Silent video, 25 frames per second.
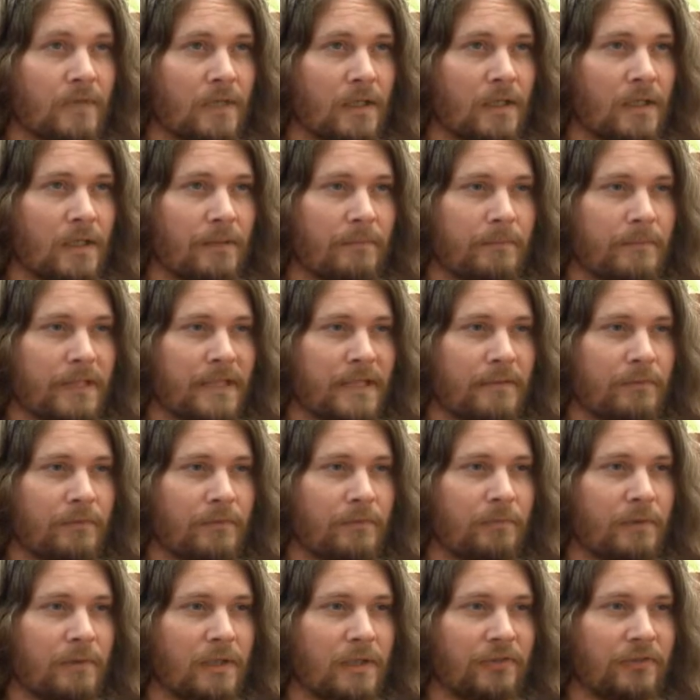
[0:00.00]
My name
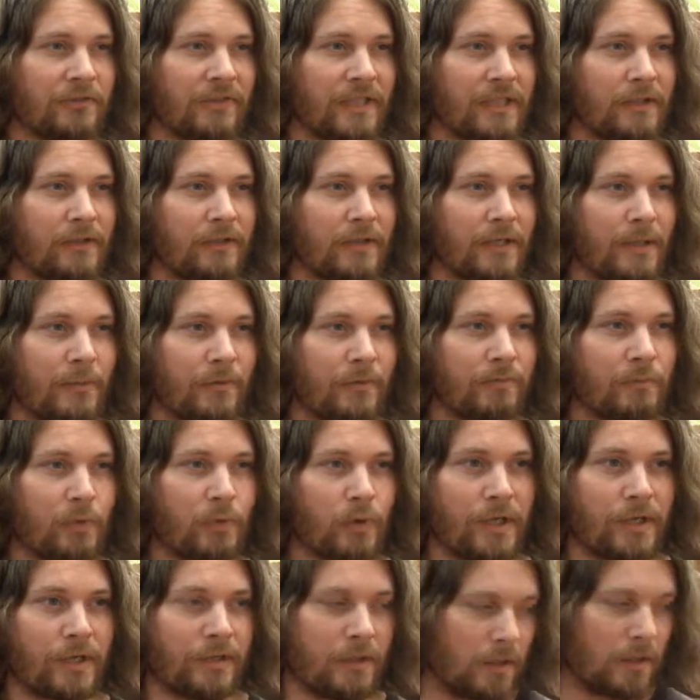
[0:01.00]
is Paul Taylor, and I was
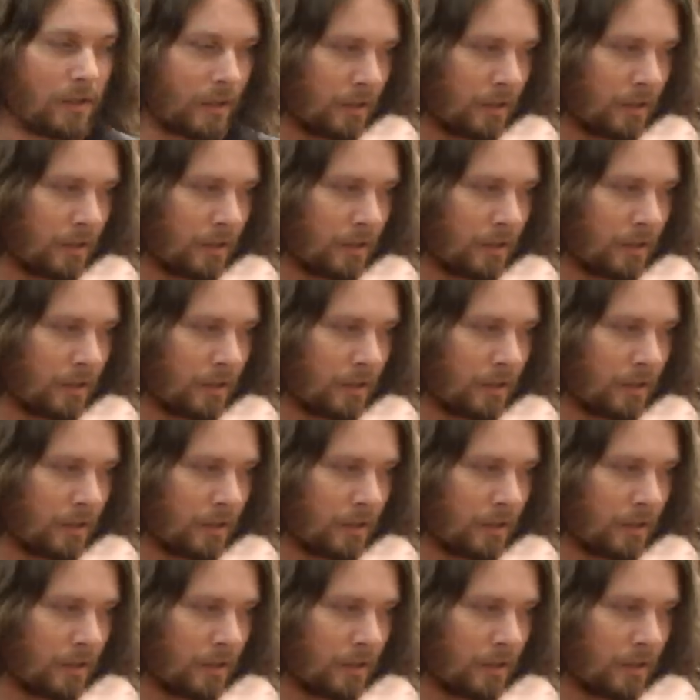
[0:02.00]
born in.